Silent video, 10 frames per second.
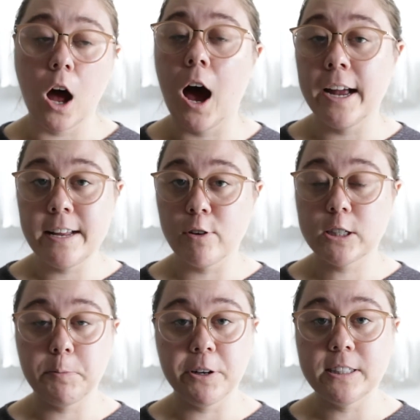I never
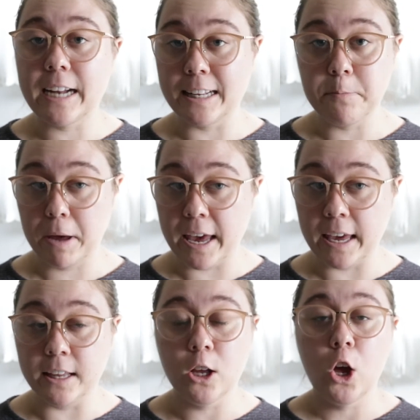experienced any
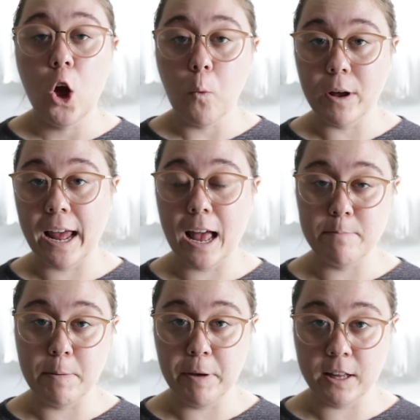pain when I had
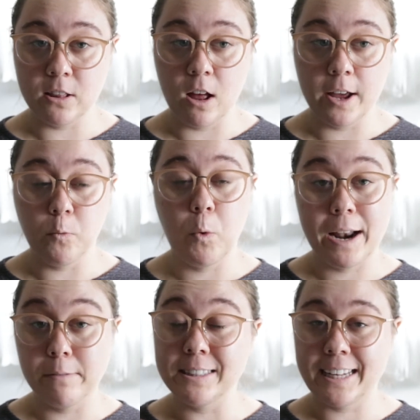my PICC line when
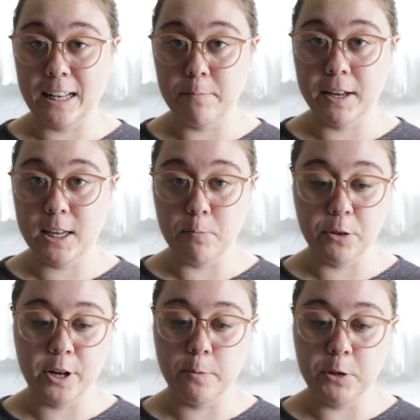I was getting my
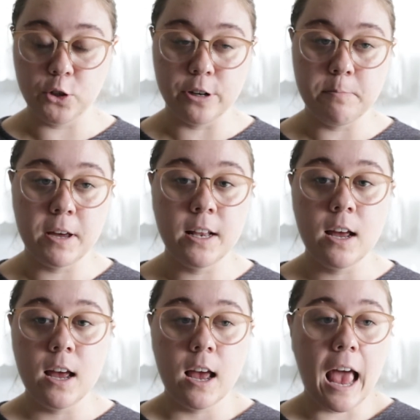chemotherapy treatment.
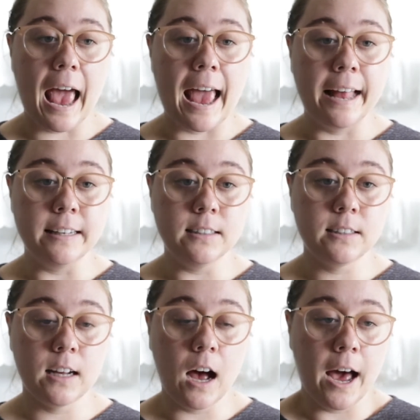And
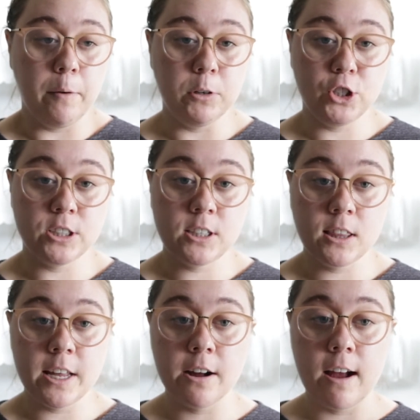I would just
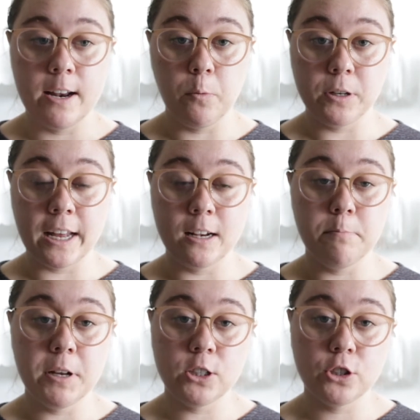sit there and it would get
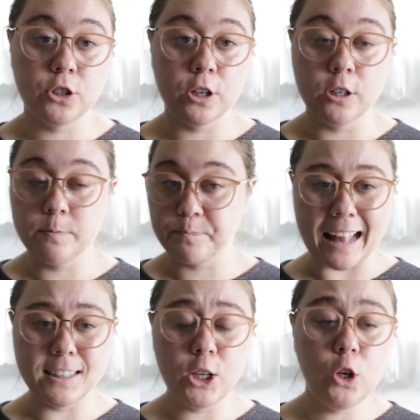administered.
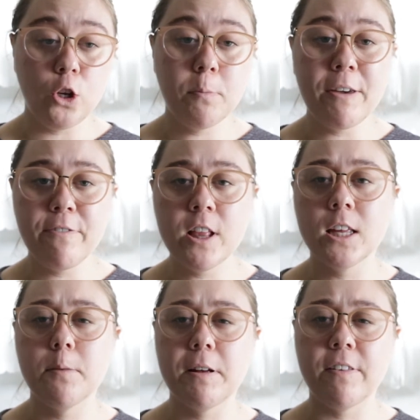And you might feel a
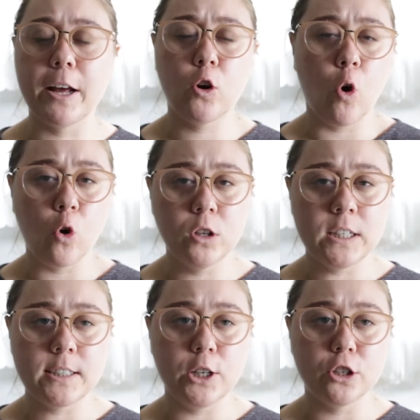little bit of like
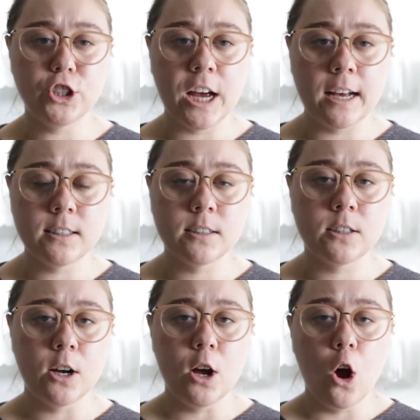coldness in your
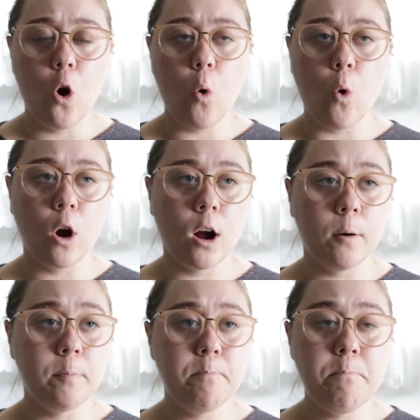chest,
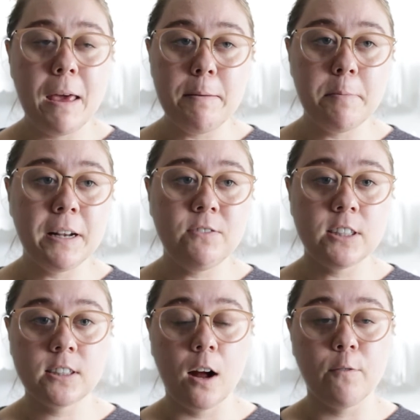or maybe a bit of
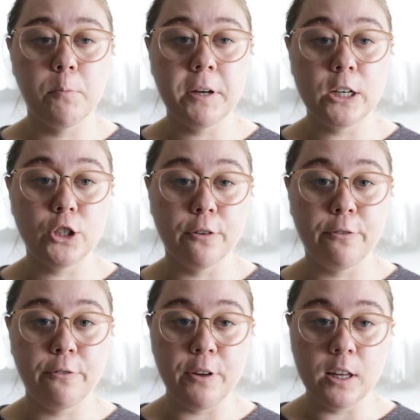discomfort because you're
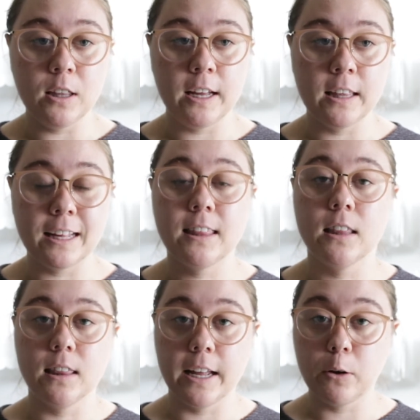feeling like the
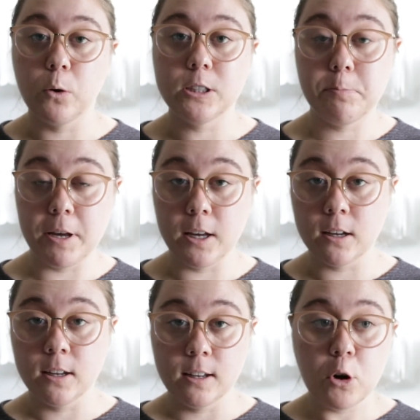liquids
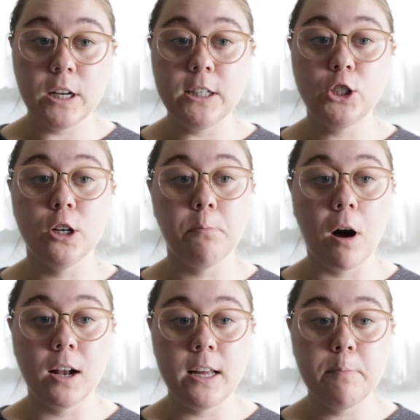being put into your
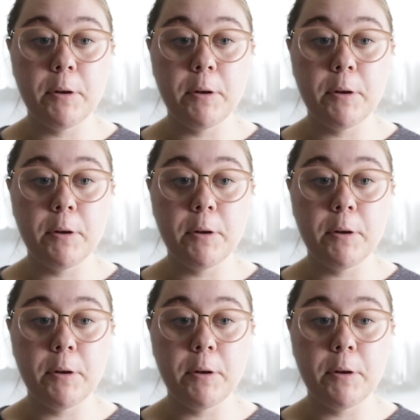body.